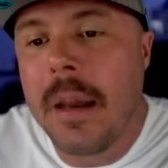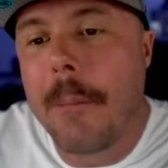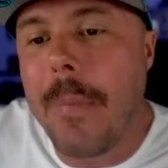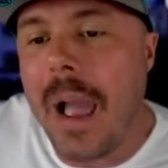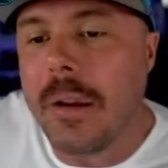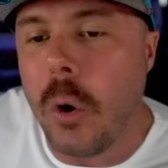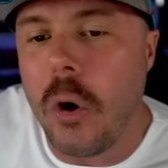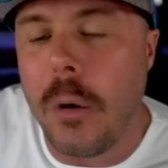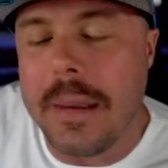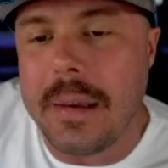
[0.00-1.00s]
my
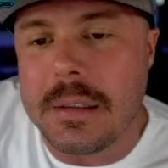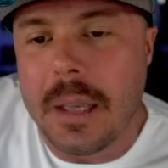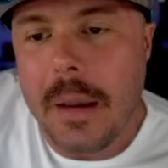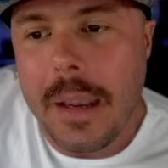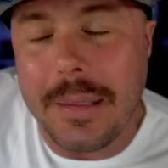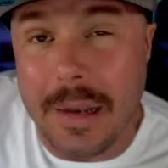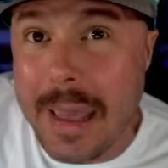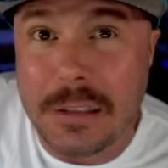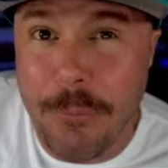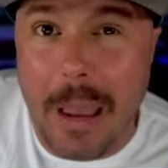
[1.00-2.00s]
goal is in the
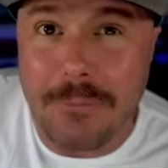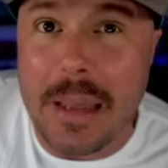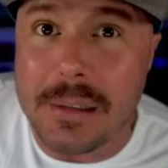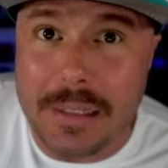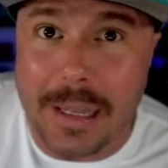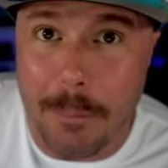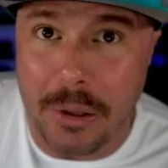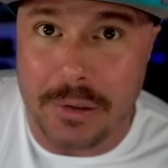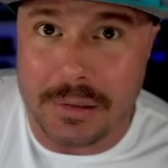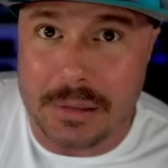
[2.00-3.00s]
next 5 days to get 1
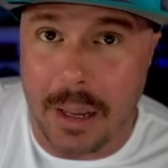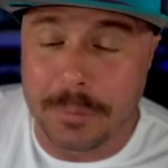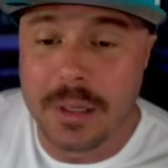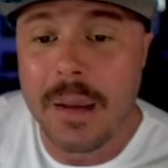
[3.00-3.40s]
million stubs.